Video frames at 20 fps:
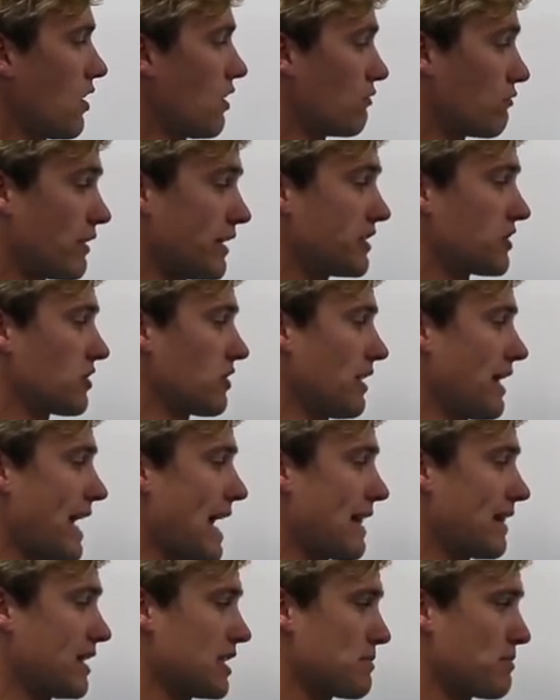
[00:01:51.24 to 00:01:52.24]
originally
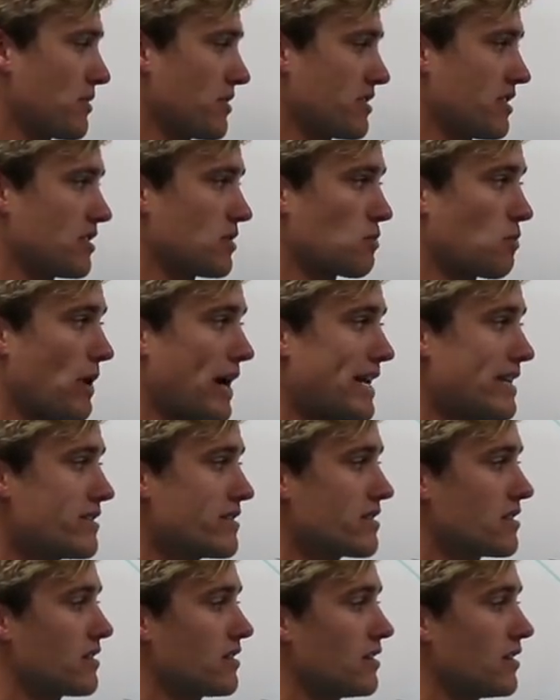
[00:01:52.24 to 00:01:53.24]
at this person's
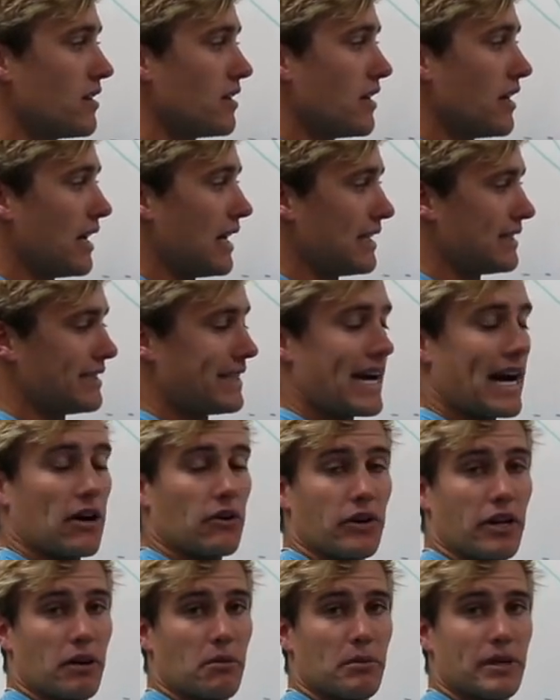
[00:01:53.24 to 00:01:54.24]
waist is
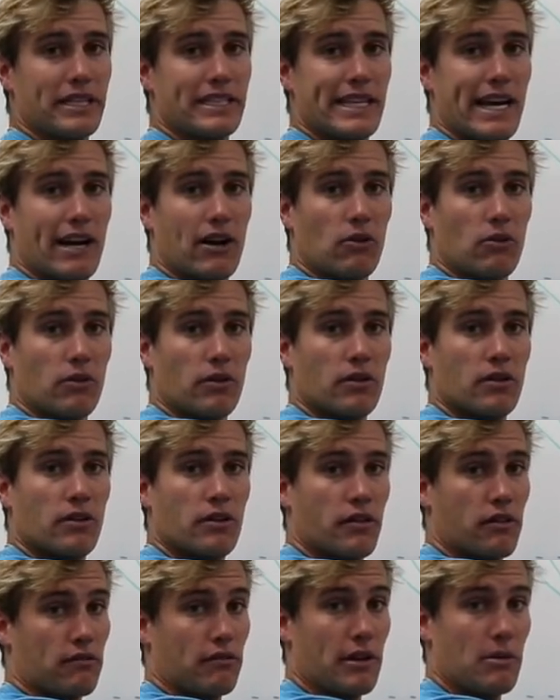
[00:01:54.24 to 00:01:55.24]
now going to be down
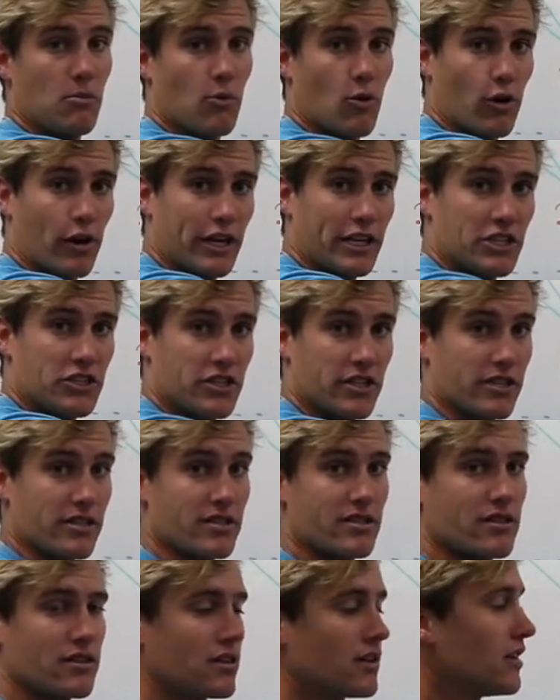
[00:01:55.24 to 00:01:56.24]
three more
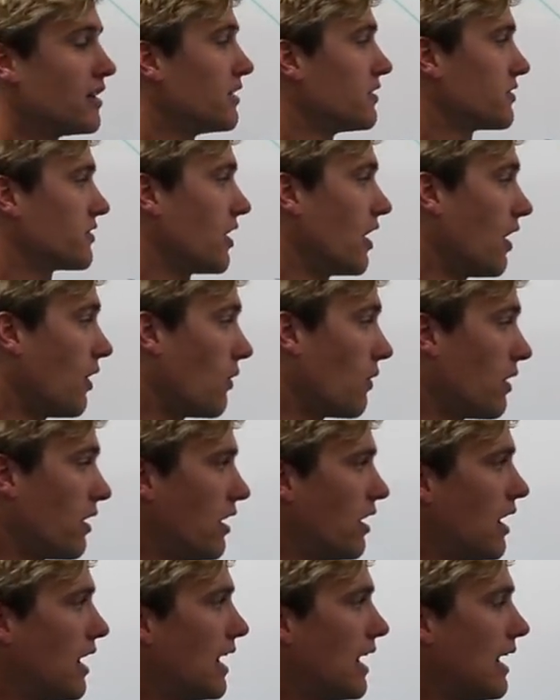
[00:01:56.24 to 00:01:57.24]
inches. So
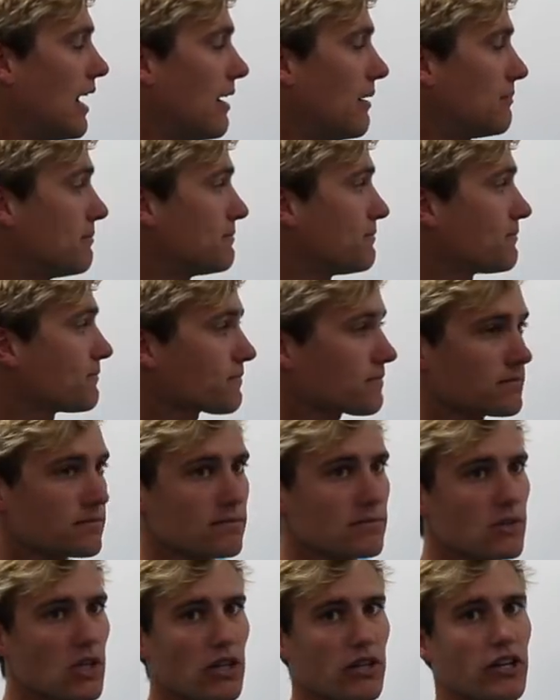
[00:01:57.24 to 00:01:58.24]
um,
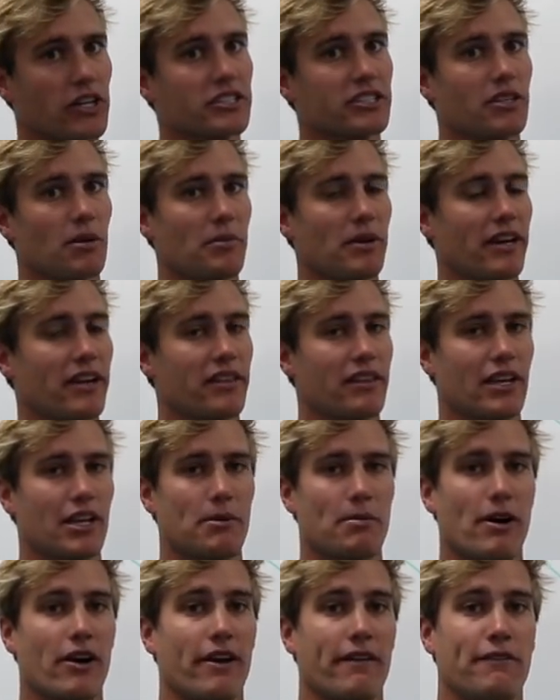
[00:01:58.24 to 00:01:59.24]
there's something to think
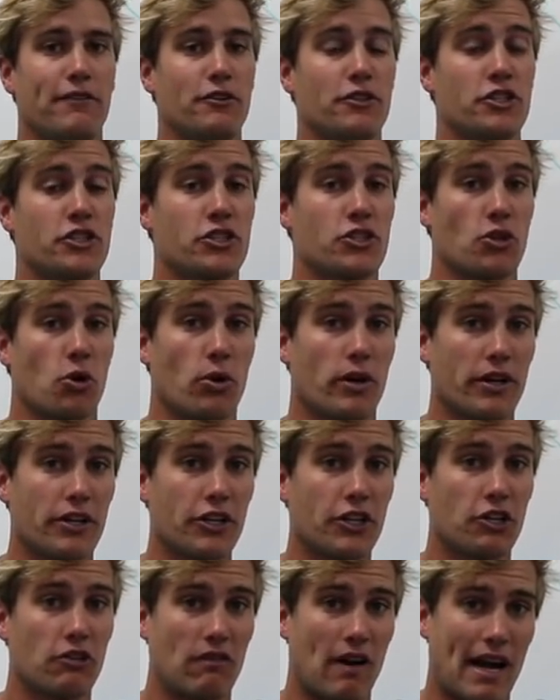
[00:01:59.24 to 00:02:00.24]
about. If you shorten
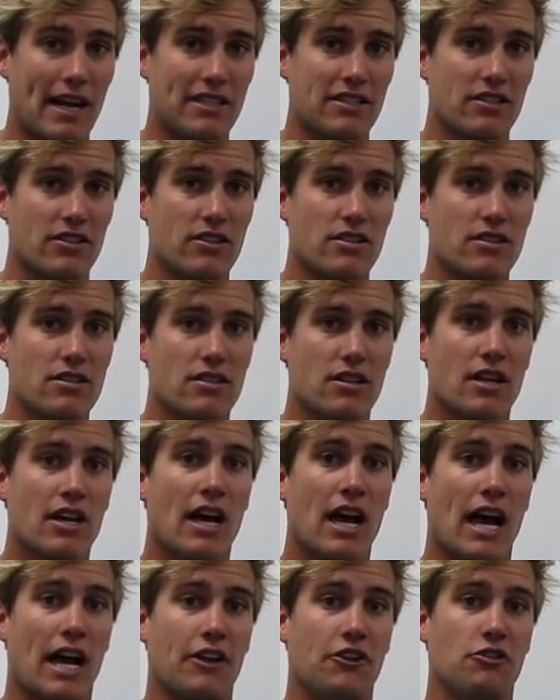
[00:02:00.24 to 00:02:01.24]
your risers
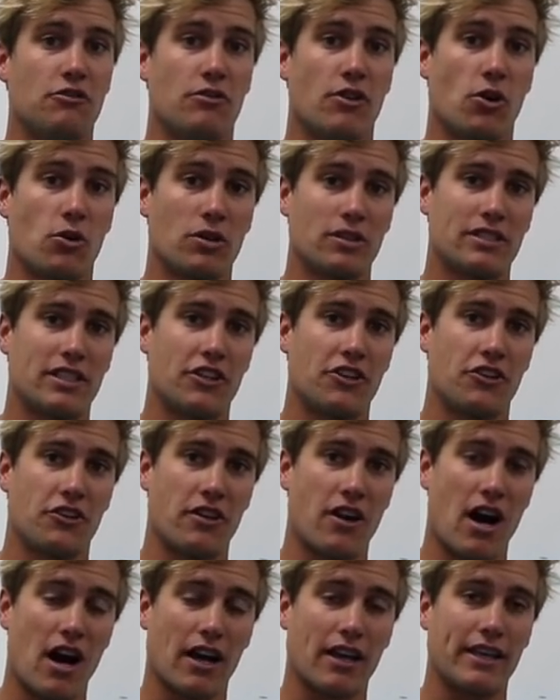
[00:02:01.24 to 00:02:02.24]
and you notice that you're
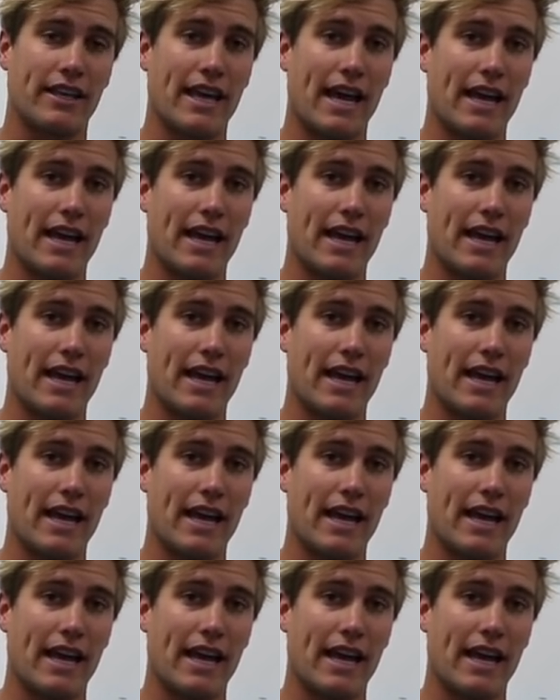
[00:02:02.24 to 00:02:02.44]
not